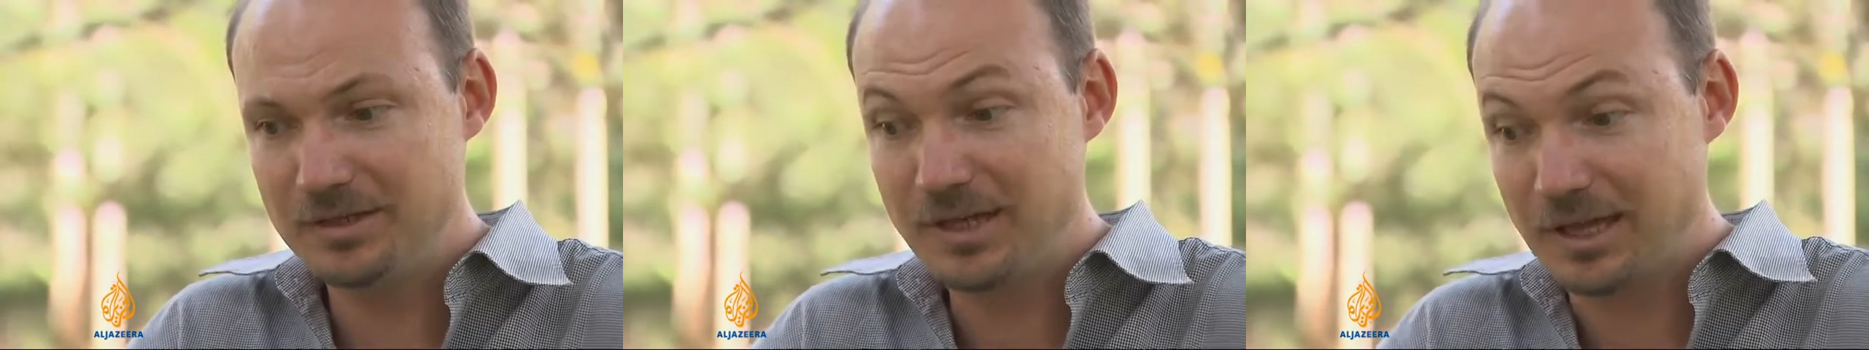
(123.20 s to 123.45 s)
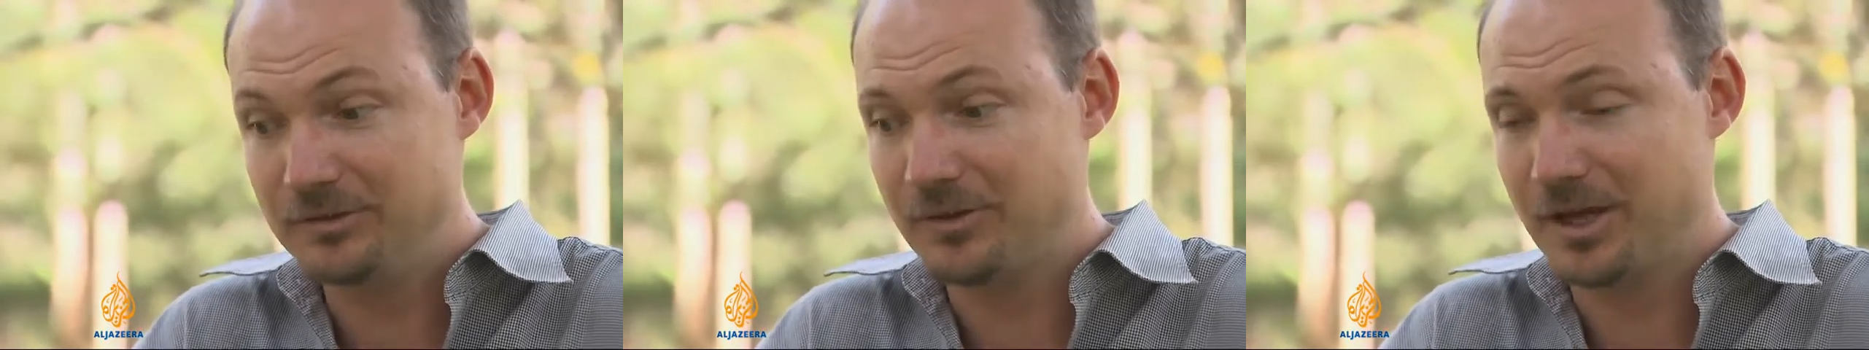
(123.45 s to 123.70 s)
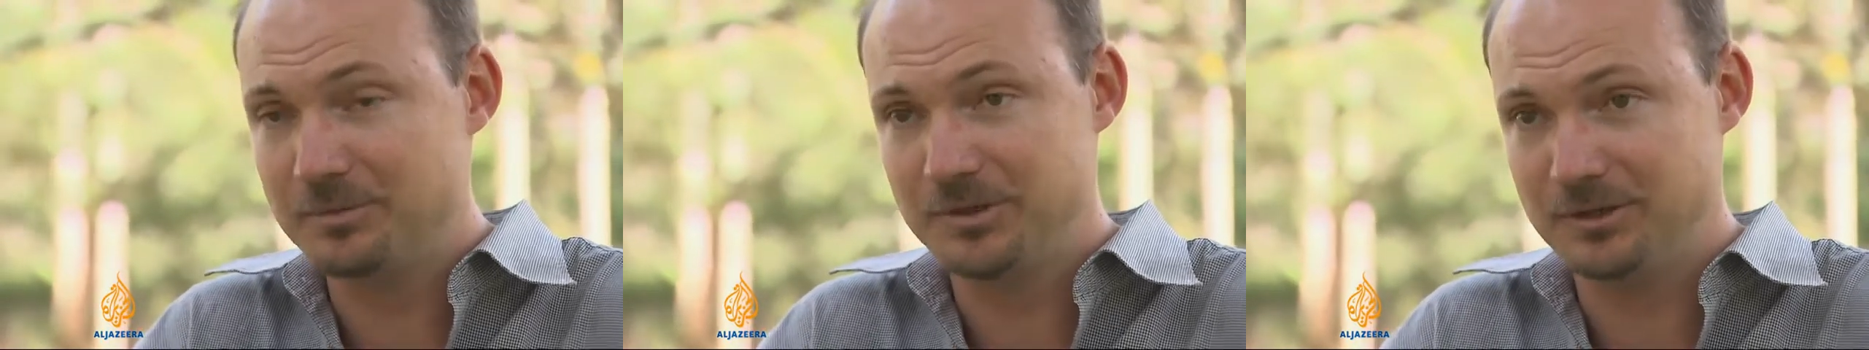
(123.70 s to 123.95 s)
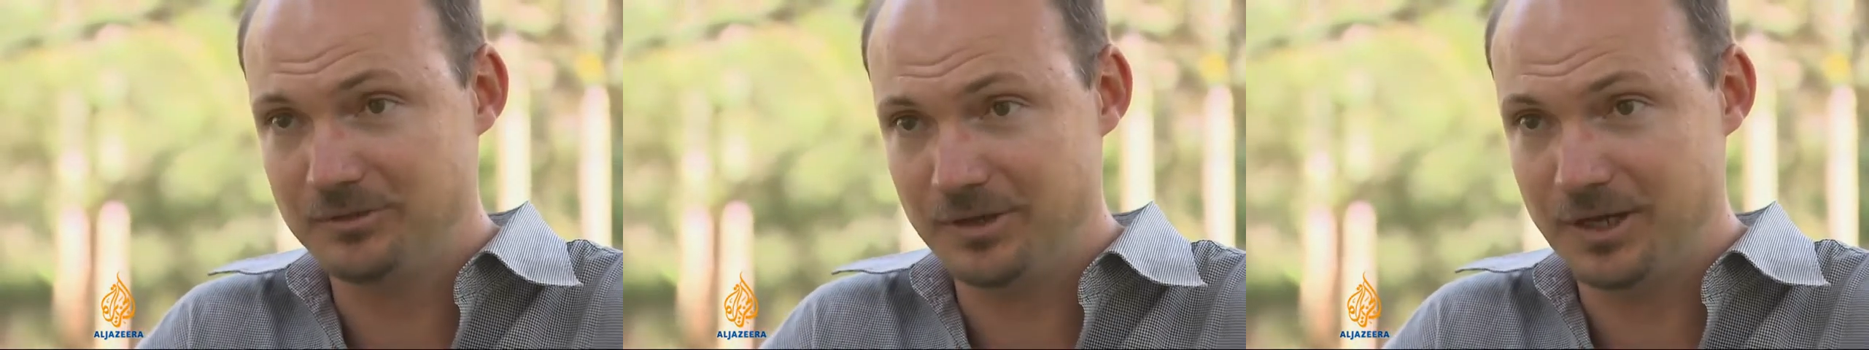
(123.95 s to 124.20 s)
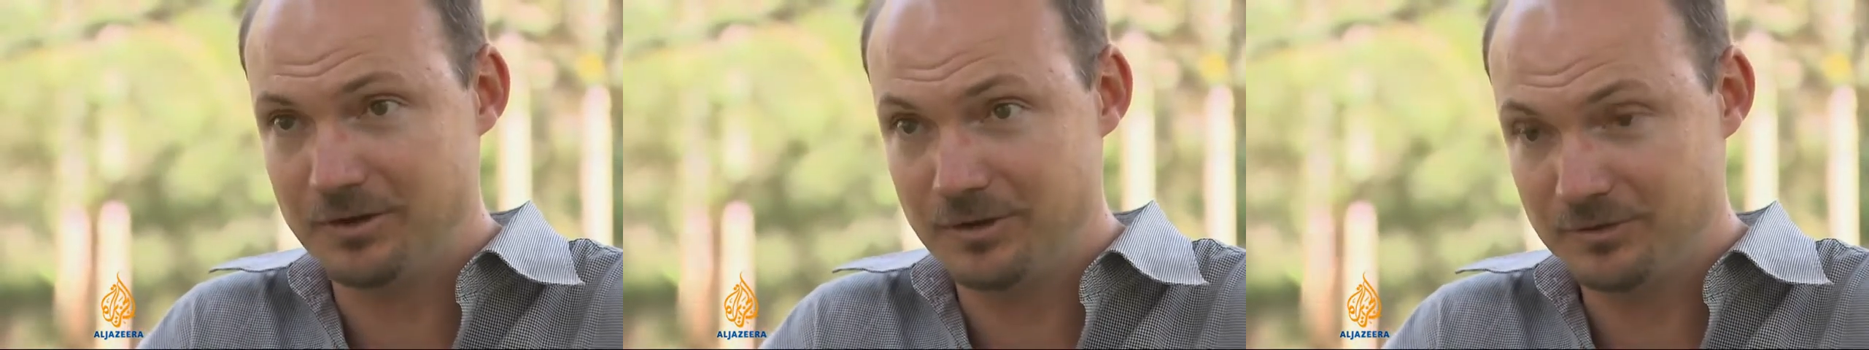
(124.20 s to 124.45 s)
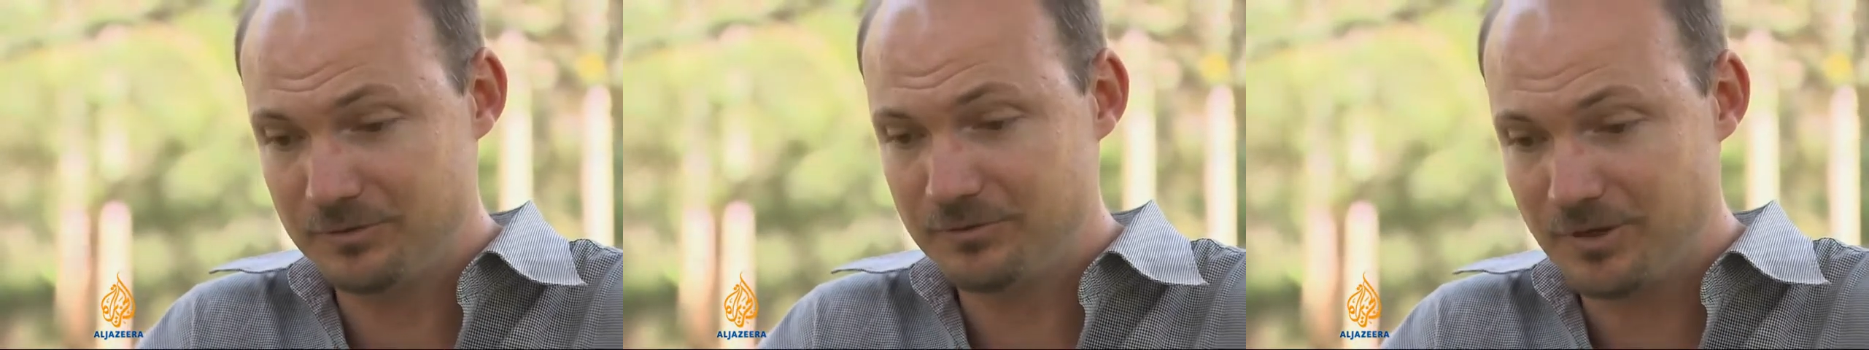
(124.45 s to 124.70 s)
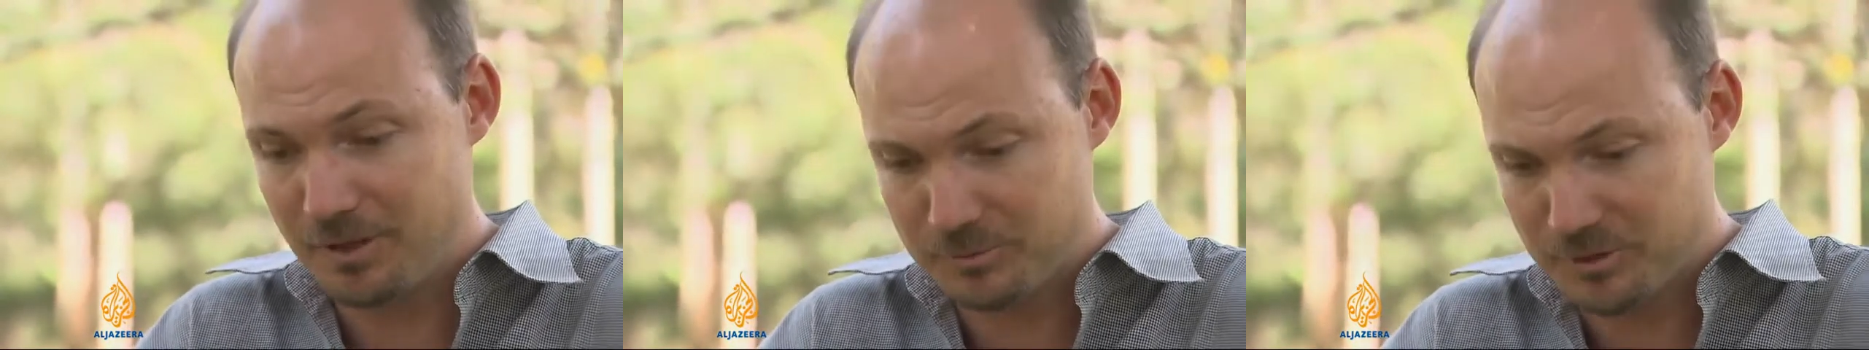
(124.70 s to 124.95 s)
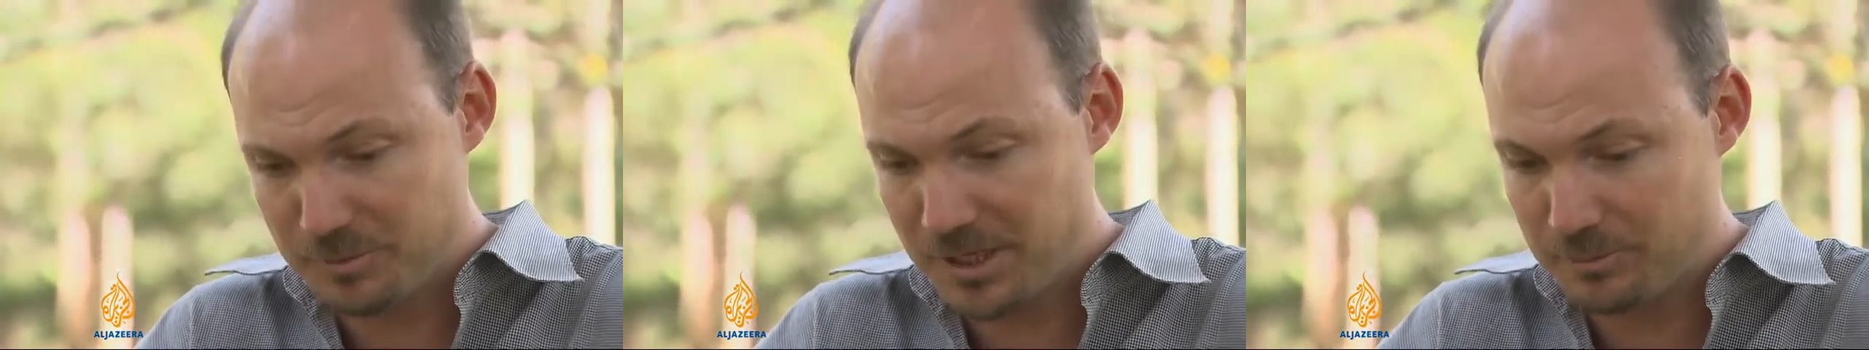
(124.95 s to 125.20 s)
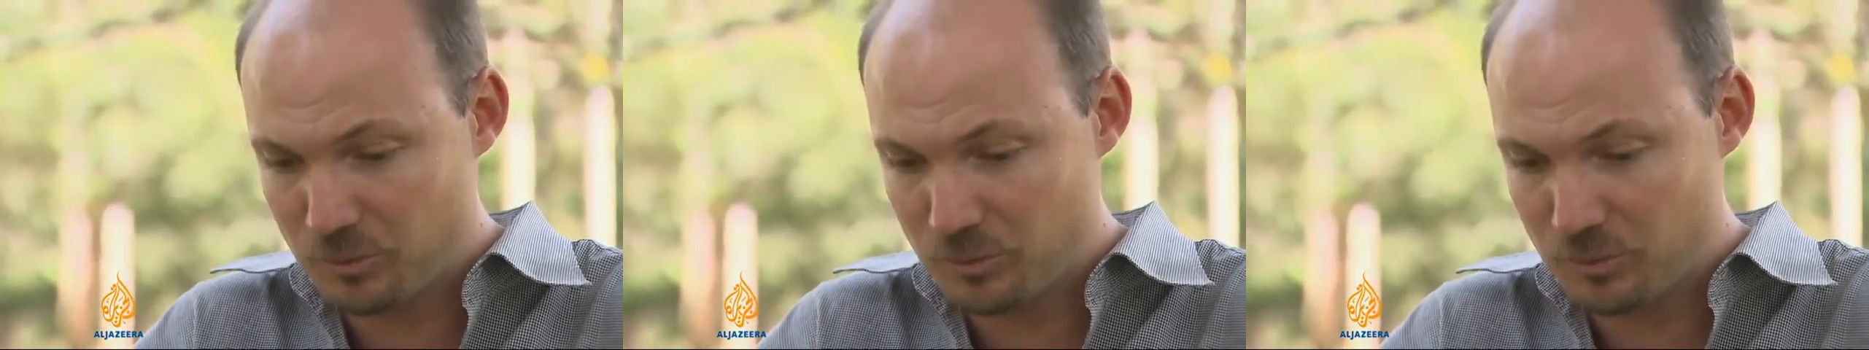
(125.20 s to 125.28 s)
Kenya's high potential areas, farms are being